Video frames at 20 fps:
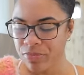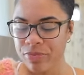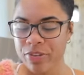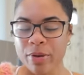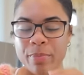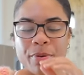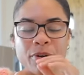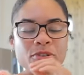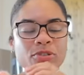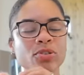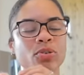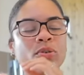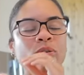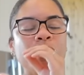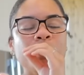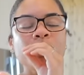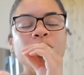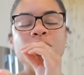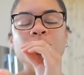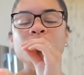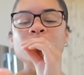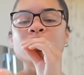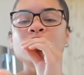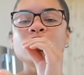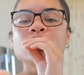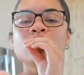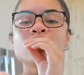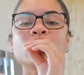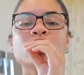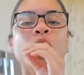The bookstore owner was
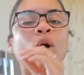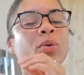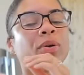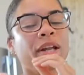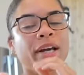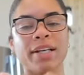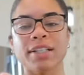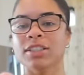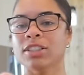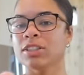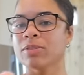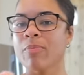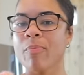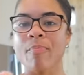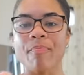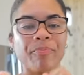so nice.